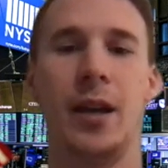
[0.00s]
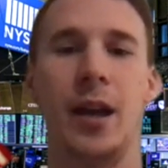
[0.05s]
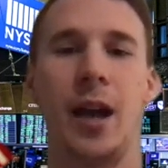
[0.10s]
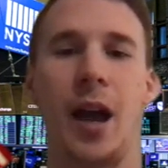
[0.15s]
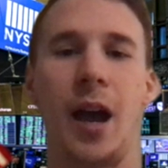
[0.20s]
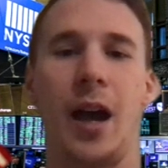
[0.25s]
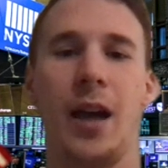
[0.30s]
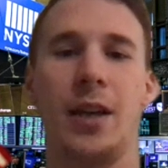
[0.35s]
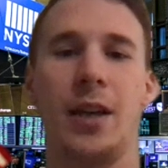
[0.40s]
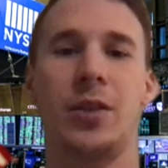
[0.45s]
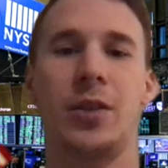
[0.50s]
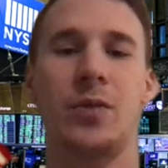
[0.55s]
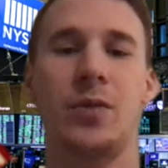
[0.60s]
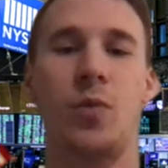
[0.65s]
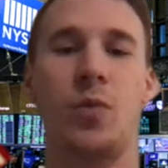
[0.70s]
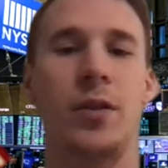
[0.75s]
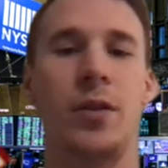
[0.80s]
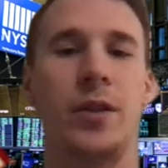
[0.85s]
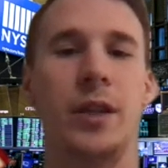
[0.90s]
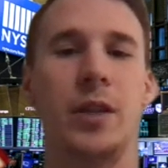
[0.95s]
So that's
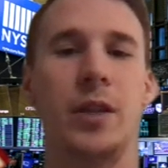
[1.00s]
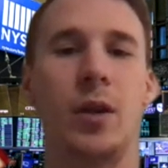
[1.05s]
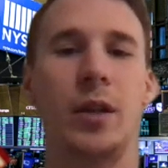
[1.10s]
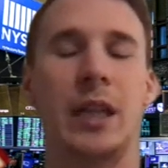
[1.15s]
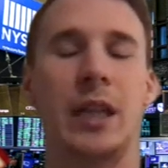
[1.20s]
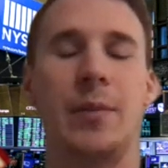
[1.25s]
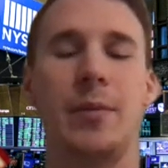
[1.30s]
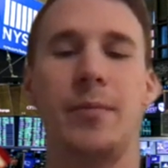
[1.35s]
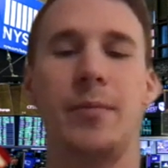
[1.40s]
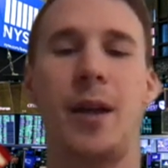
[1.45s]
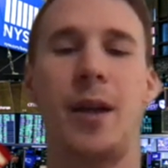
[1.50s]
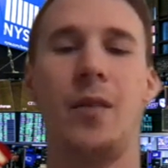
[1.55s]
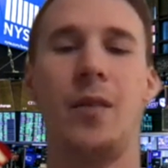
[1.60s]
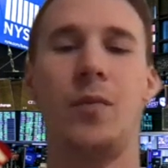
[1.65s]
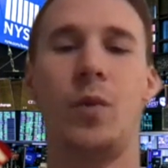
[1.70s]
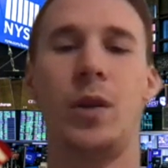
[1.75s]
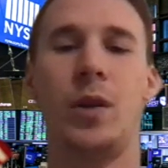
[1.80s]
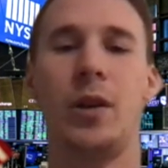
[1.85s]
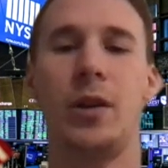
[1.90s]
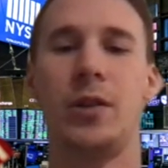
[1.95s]
one thing you want to keep in mind
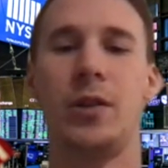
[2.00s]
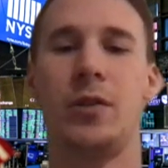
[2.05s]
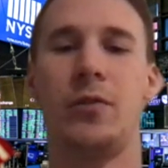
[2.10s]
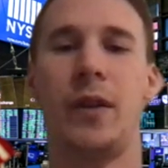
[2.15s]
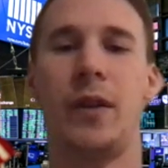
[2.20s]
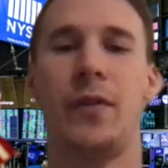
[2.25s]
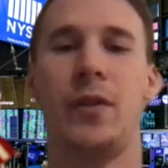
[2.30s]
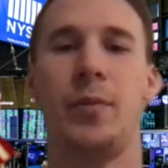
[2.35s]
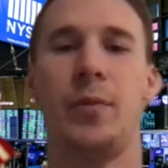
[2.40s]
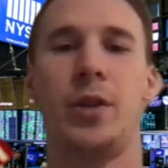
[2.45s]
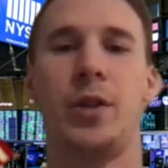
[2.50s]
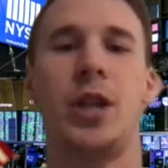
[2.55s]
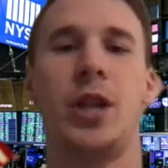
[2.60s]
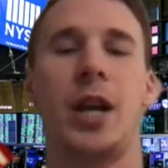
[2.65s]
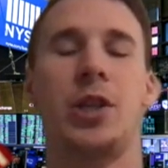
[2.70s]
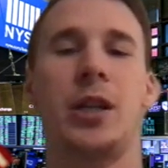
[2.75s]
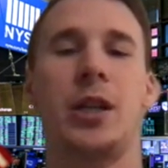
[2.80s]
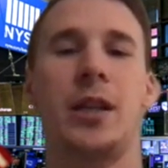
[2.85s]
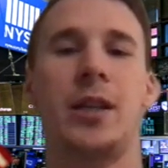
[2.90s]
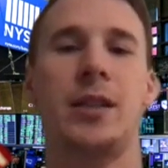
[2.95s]
when you are doing revenue
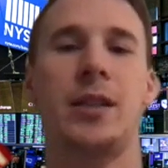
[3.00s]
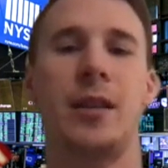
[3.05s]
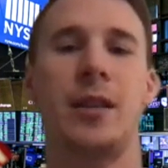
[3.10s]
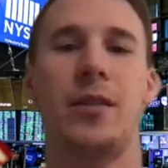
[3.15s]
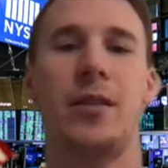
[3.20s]
projections.